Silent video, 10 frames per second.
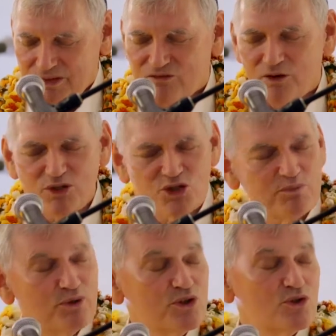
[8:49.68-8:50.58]
From the
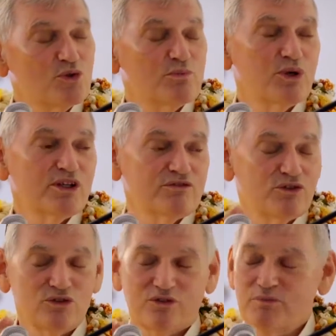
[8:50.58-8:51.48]
spiritual point of
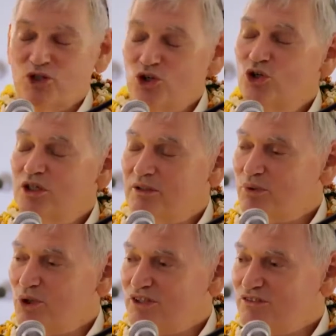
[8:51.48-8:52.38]
view, from the yogic
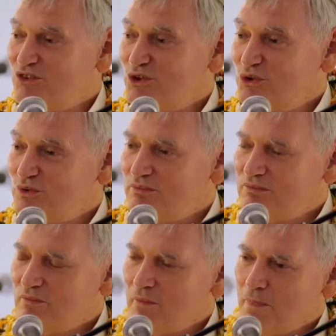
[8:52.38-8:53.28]
point of view,
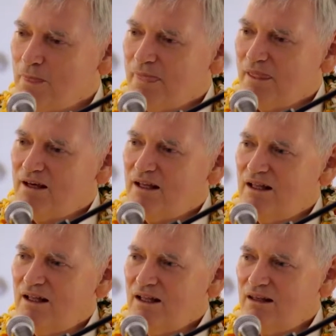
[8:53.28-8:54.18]

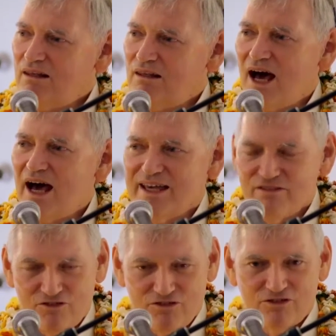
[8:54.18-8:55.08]

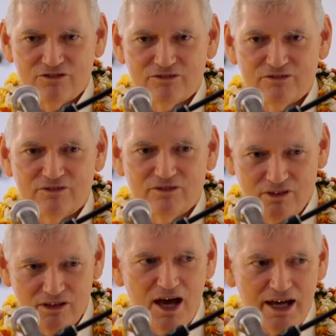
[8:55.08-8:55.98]
life
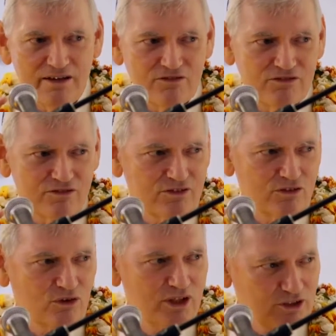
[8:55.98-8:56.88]

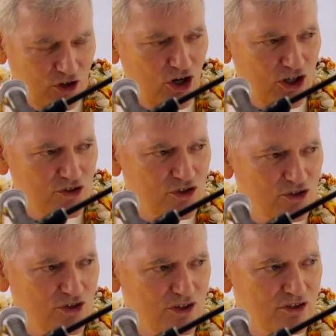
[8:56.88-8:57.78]
and
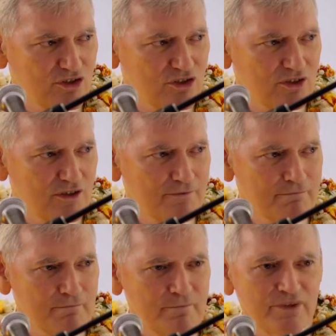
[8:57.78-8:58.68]
consciousness
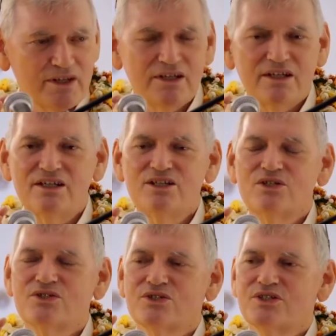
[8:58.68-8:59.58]

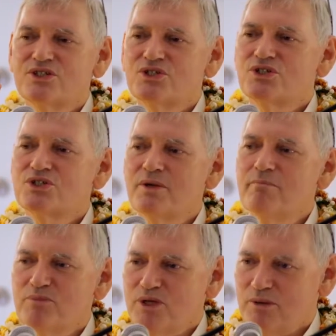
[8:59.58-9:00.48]
is the
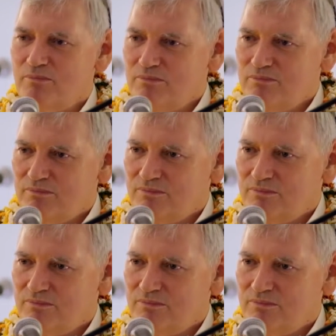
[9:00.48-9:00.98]
symptom